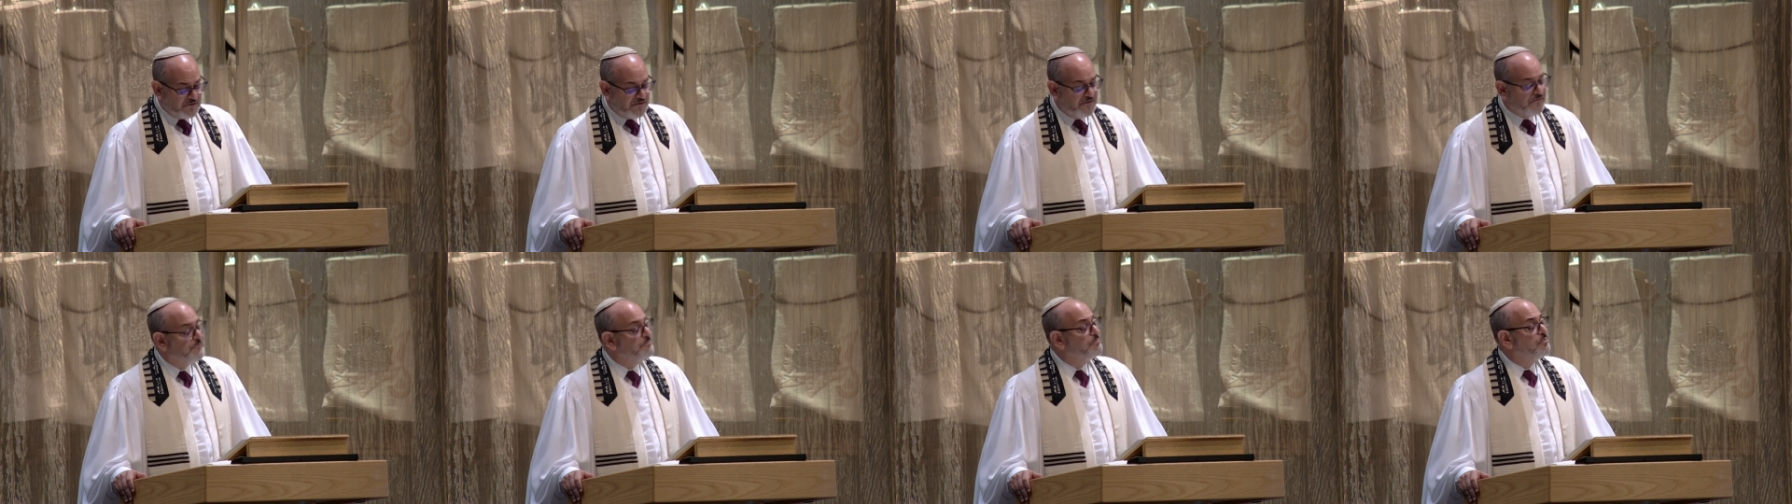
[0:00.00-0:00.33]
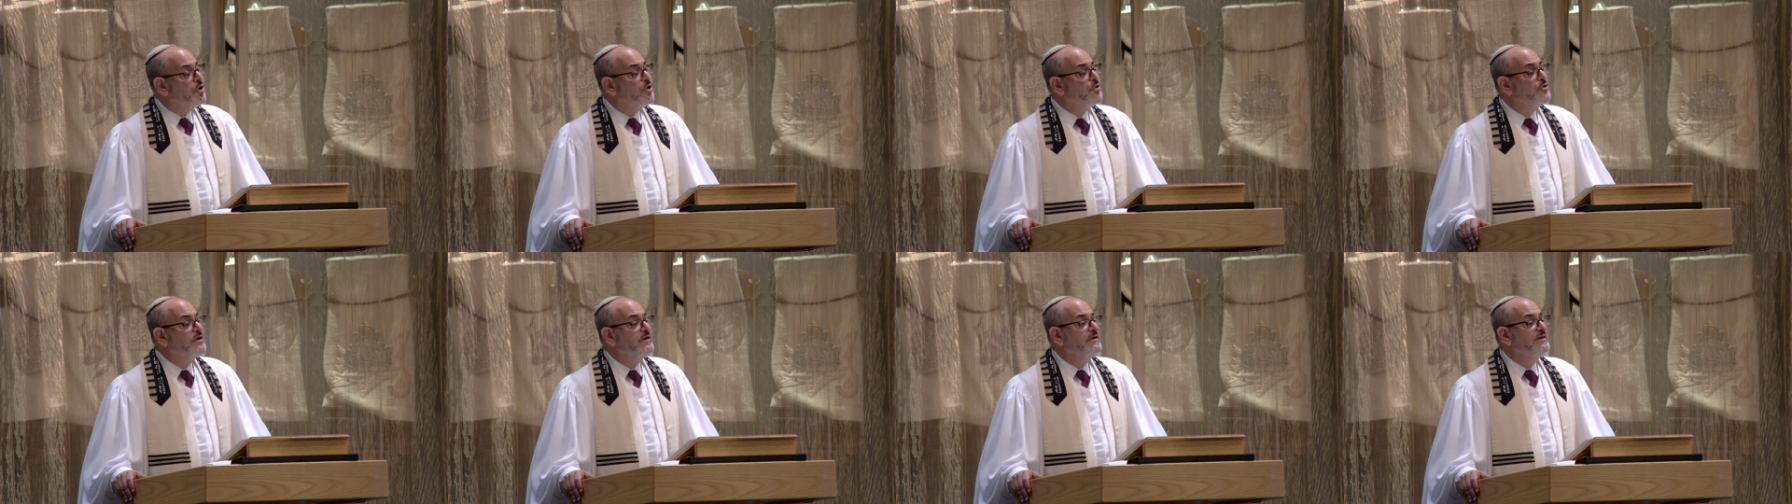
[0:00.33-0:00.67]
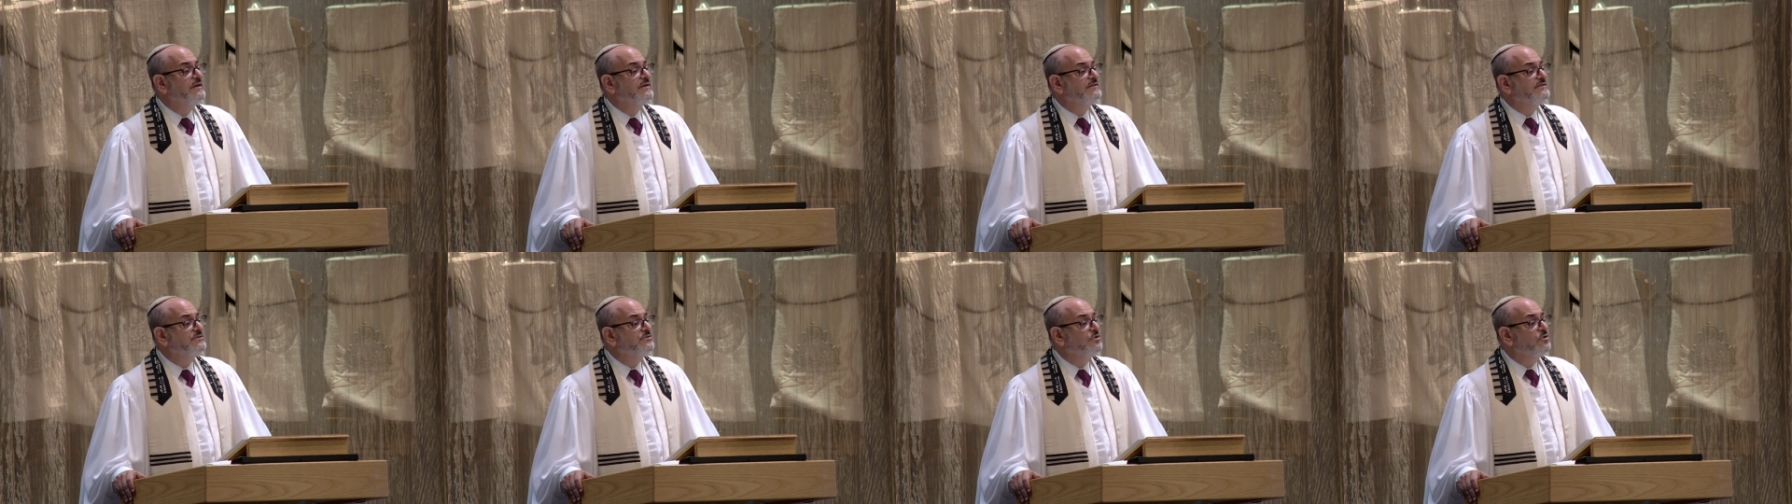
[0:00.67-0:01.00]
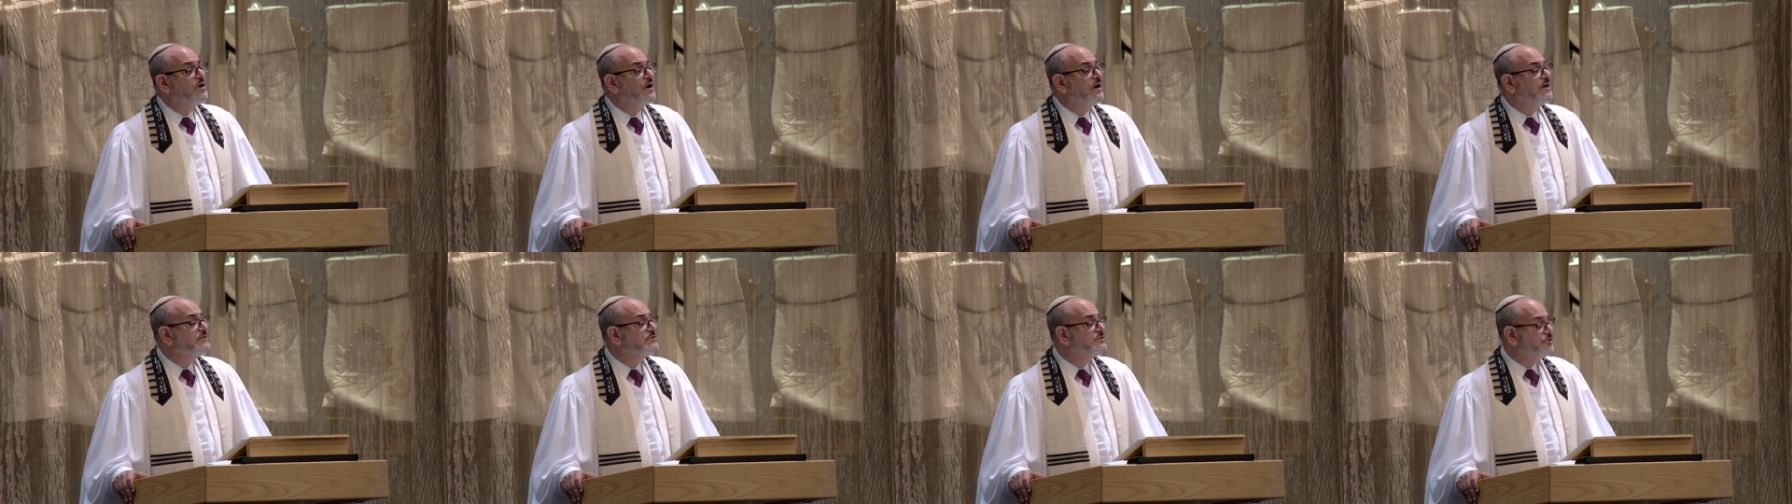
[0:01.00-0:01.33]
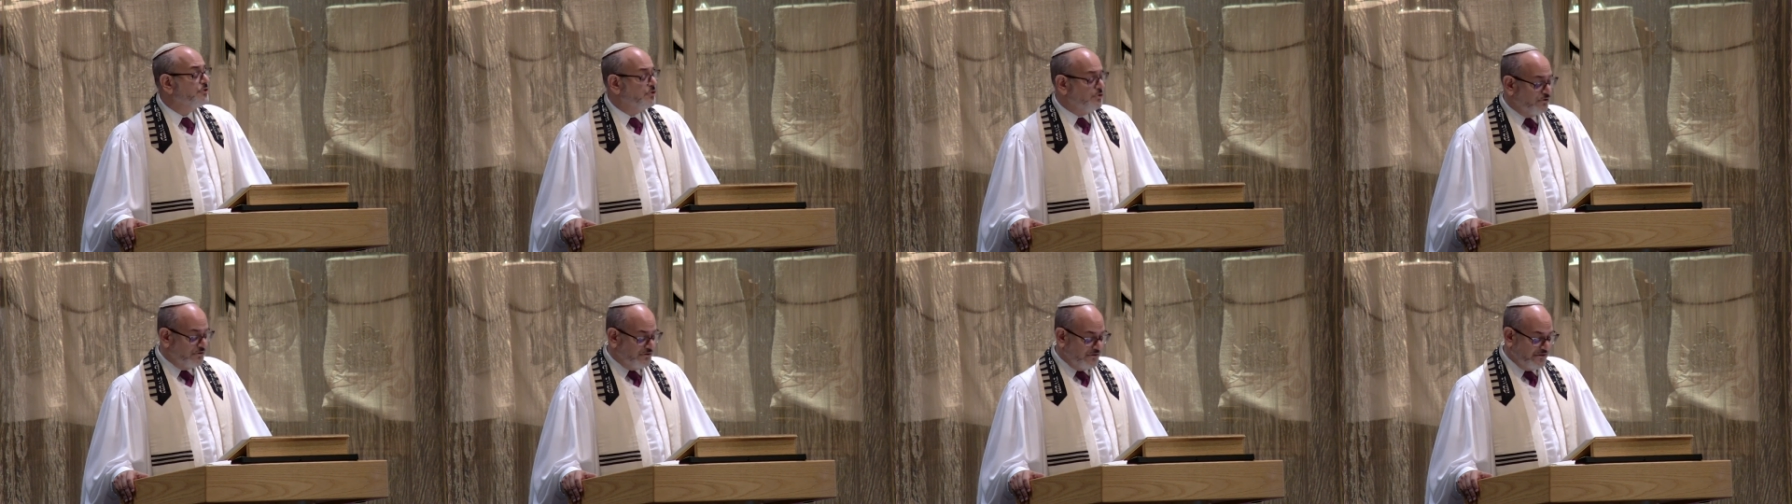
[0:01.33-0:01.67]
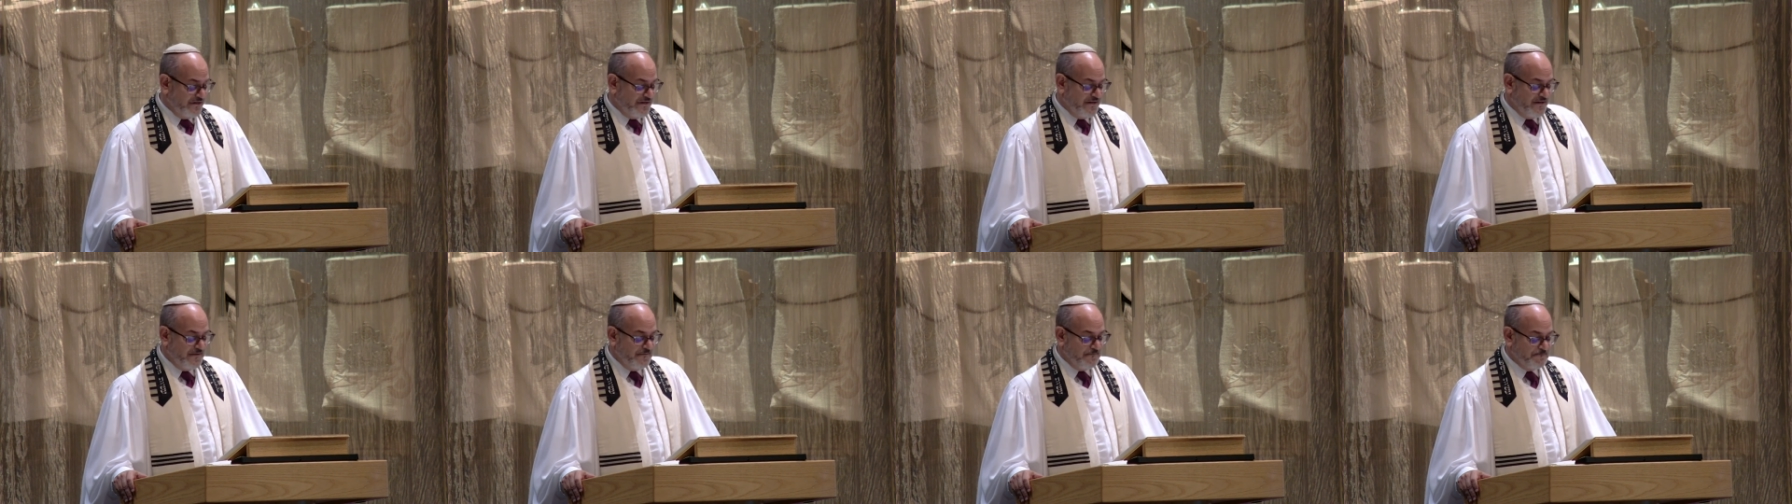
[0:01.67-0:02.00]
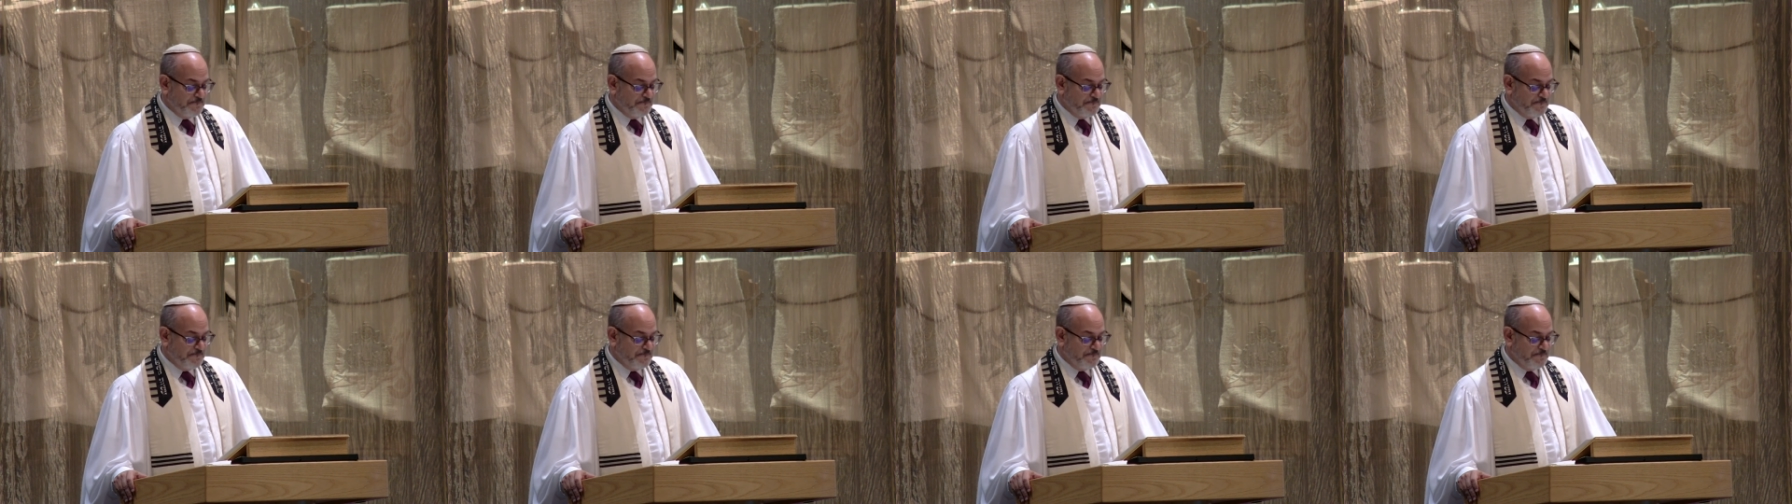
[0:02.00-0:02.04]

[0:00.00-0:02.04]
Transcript: of brokenness or uncertainty.